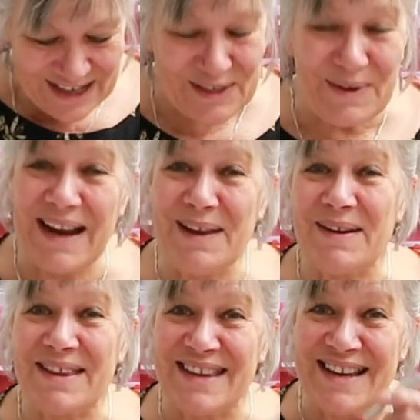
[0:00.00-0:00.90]
So
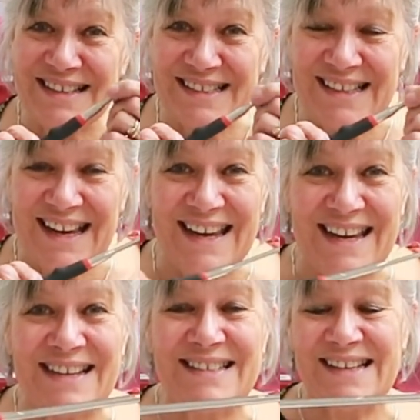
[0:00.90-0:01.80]
anyway, this
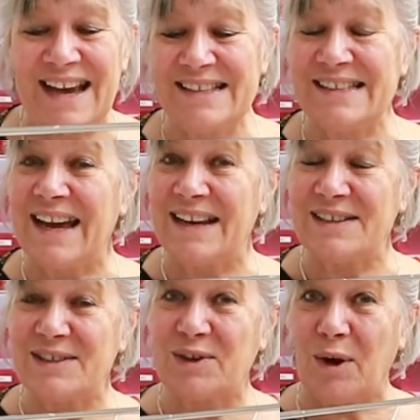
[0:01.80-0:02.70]
is a
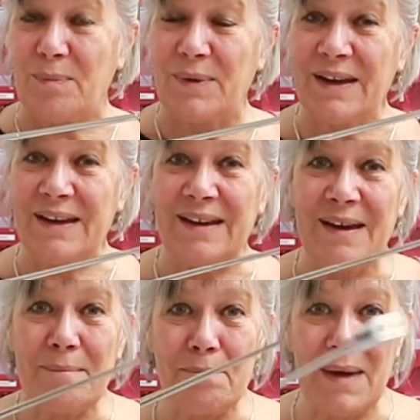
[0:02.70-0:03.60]
telescopic
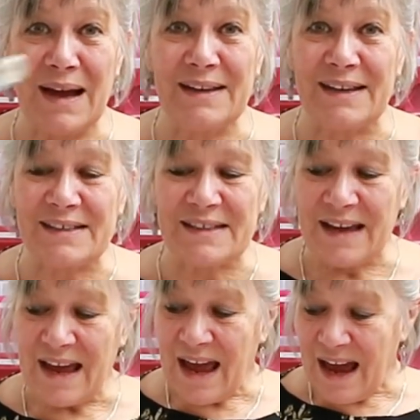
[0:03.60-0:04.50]
magnet.
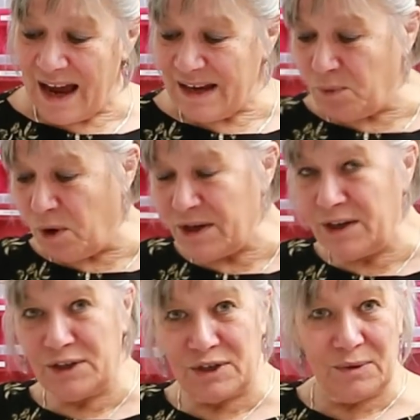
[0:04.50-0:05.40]
And what
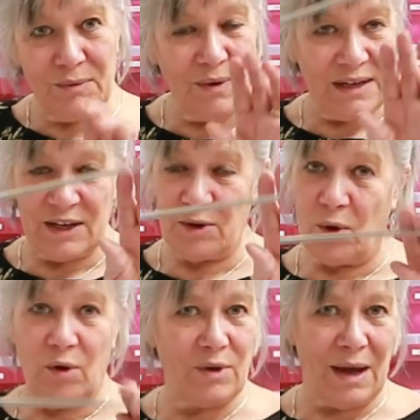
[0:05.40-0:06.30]
you do, well,
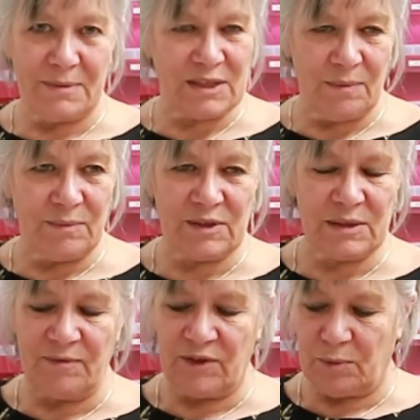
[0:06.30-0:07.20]
some
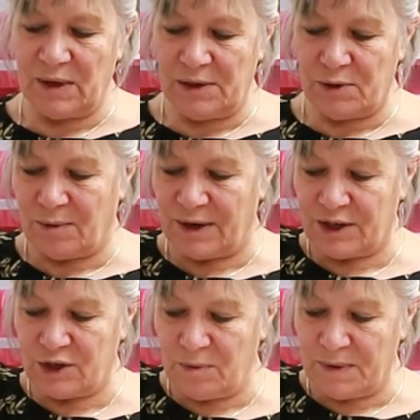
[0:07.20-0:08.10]
of you will know what
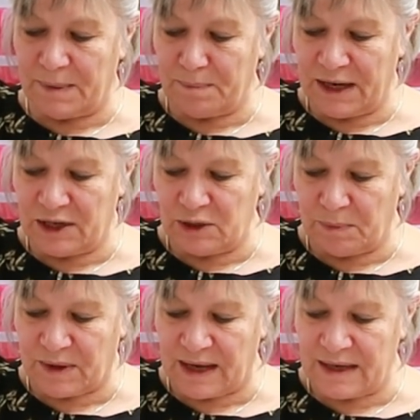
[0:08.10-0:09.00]
you do, but it picks
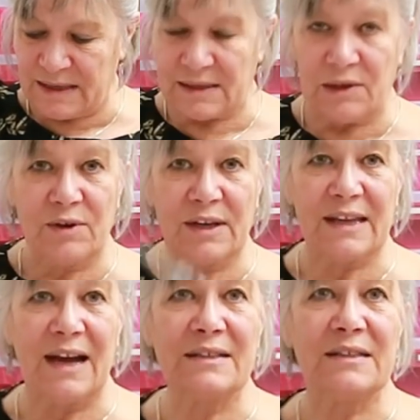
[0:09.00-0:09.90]
up things. Look at
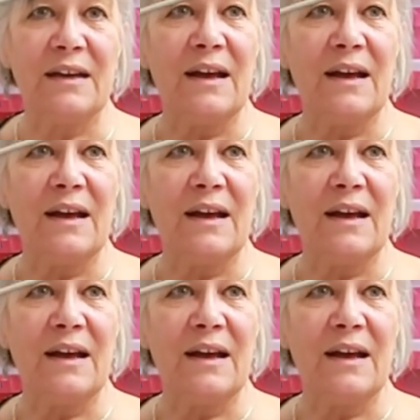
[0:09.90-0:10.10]
that.